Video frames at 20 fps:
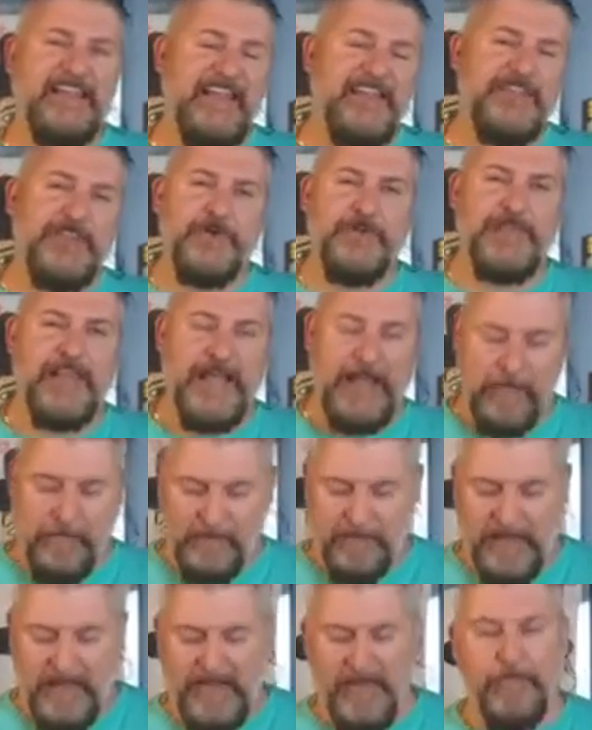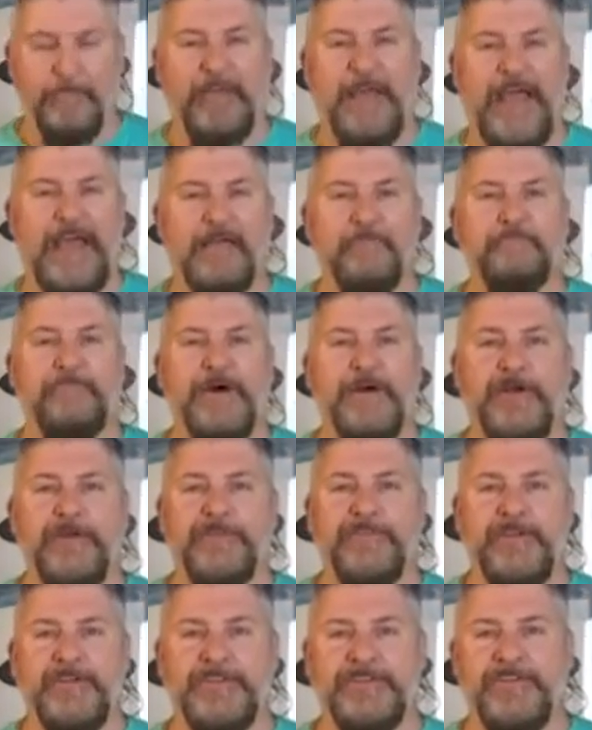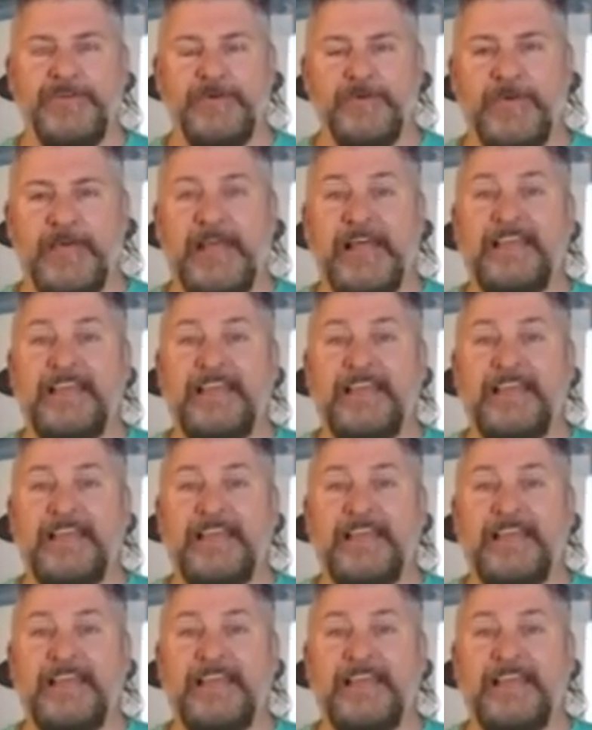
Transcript: they throw in like a, a little pat of butter in there too.